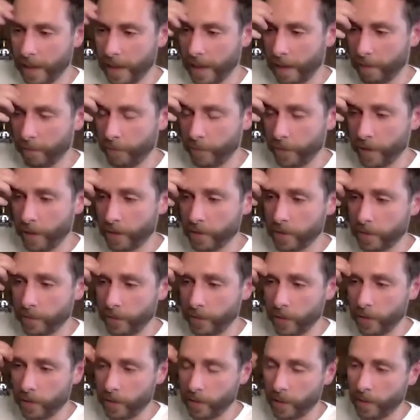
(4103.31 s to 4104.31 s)
And for those of
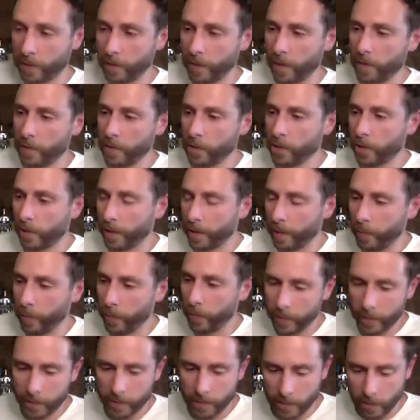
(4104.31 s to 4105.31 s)
you that don't know the Johnnie
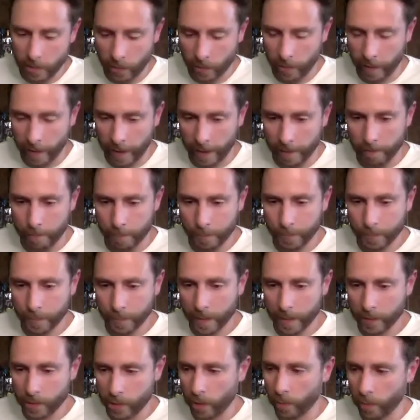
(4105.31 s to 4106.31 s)
Walker story,
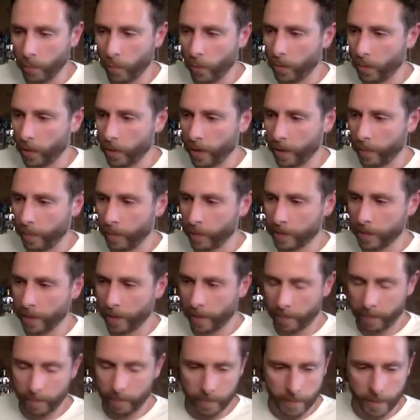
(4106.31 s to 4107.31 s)
John Walker was
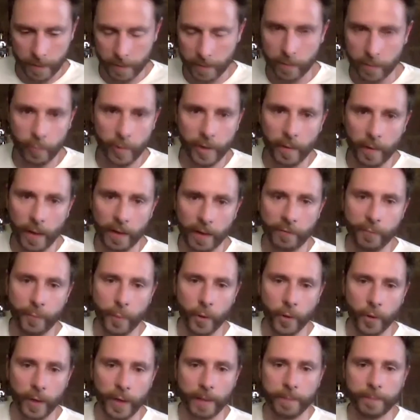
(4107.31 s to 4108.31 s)
a real life
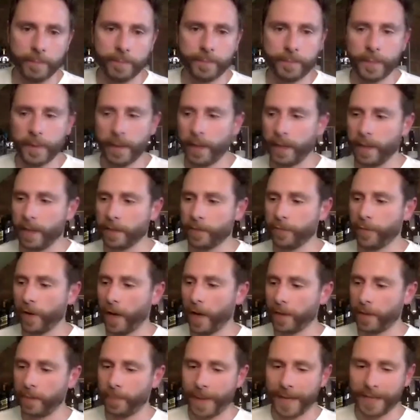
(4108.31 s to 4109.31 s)
boy. His
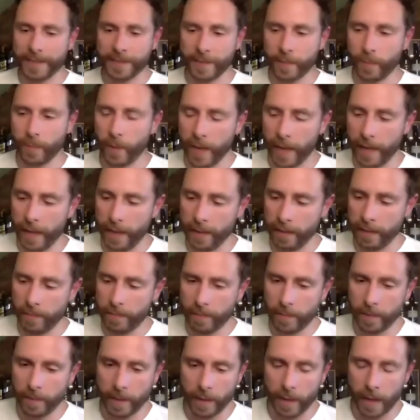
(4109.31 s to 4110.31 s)
father passed away
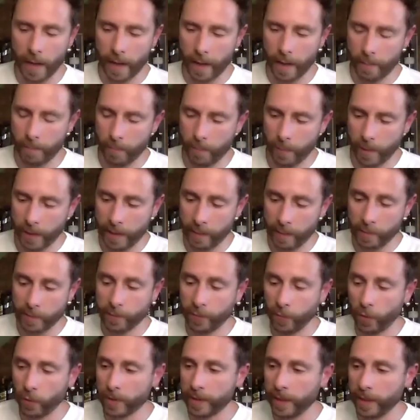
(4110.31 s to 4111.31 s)
when he was
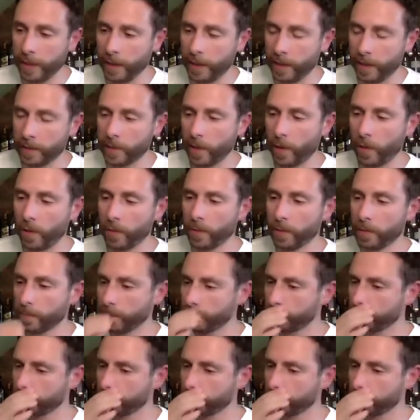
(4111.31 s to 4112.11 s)
14 years old.